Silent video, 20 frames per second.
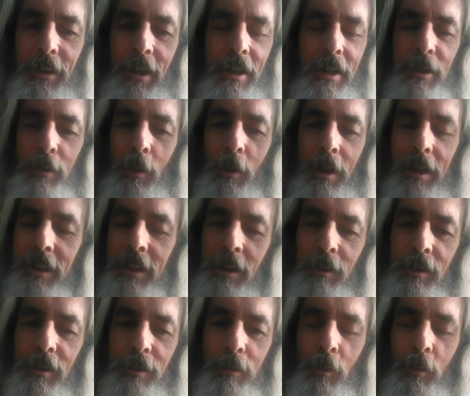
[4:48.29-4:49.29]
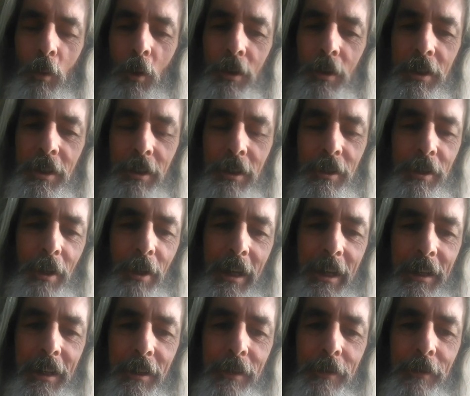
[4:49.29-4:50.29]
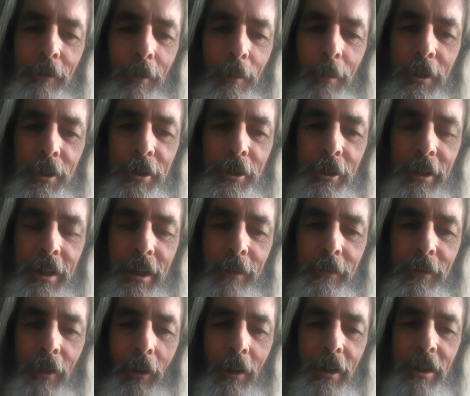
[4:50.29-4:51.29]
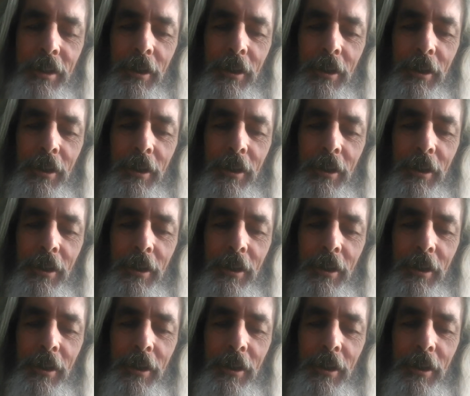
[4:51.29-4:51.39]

That's why he doesn't want you to eat from the tree of knowledge,